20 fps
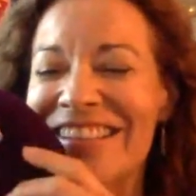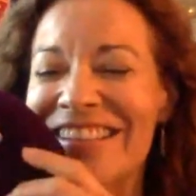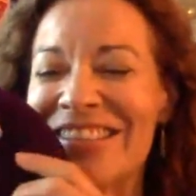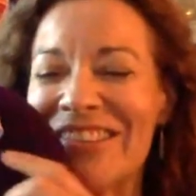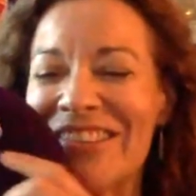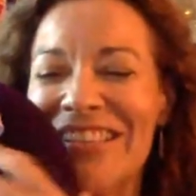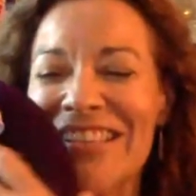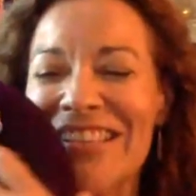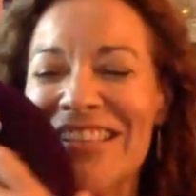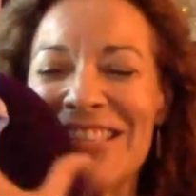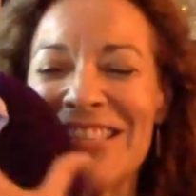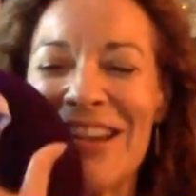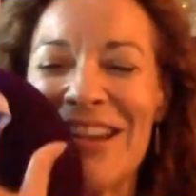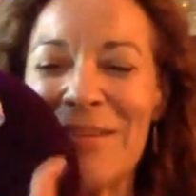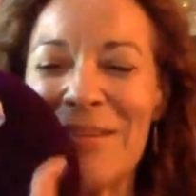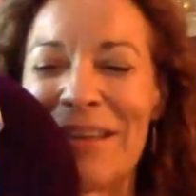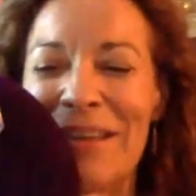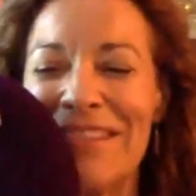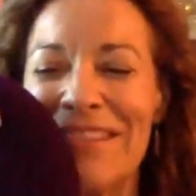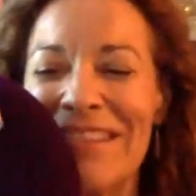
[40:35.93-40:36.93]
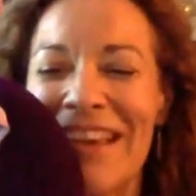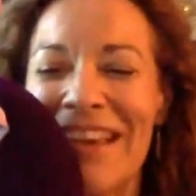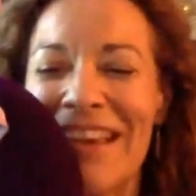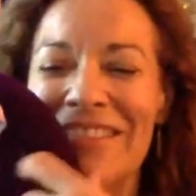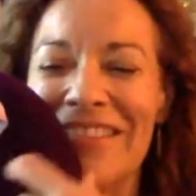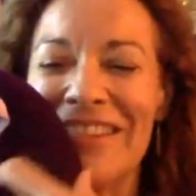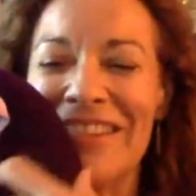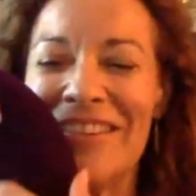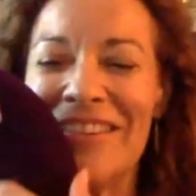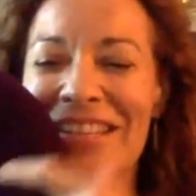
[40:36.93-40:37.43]
Let's talk about the other
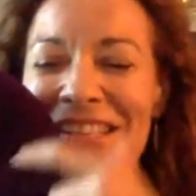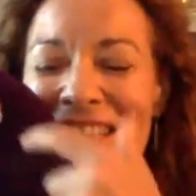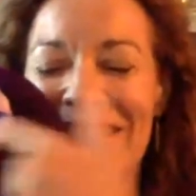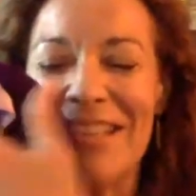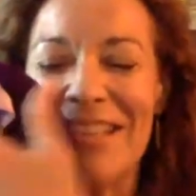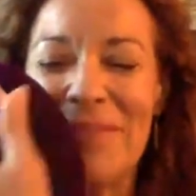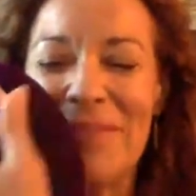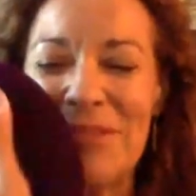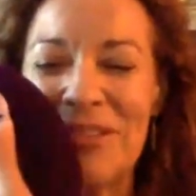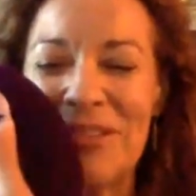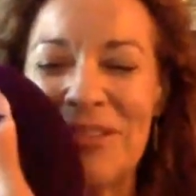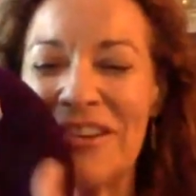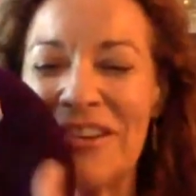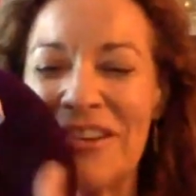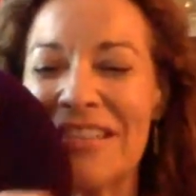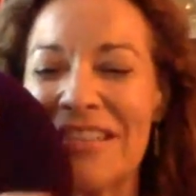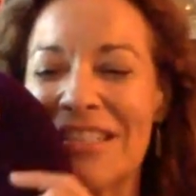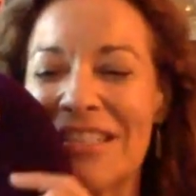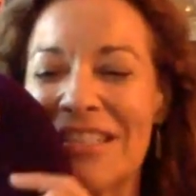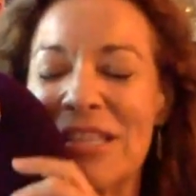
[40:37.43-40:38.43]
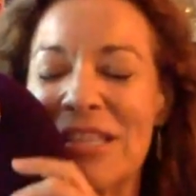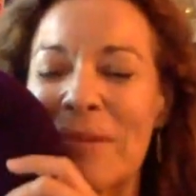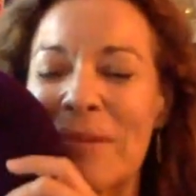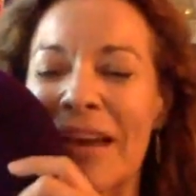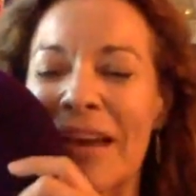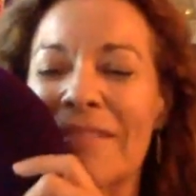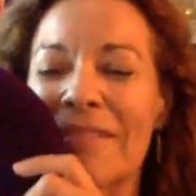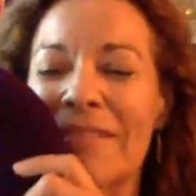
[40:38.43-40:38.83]
areas and then we'll go to the G-spot.